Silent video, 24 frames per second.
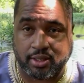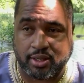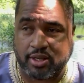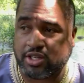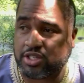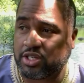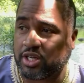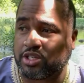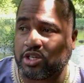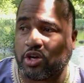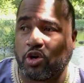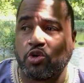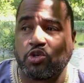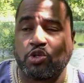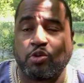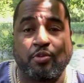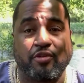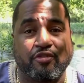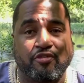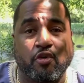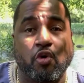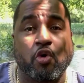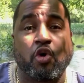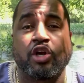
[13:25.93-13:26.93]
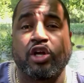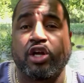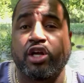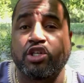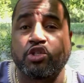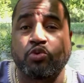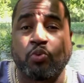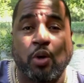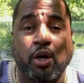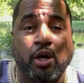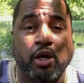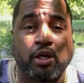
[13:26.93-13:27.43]
So I told you before,
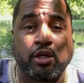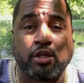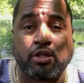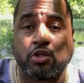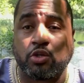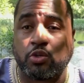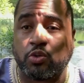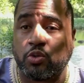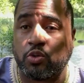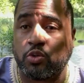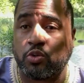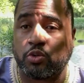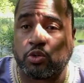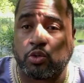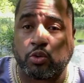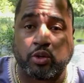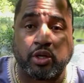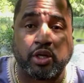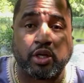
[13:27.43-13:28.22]
it's 1, 2, 3,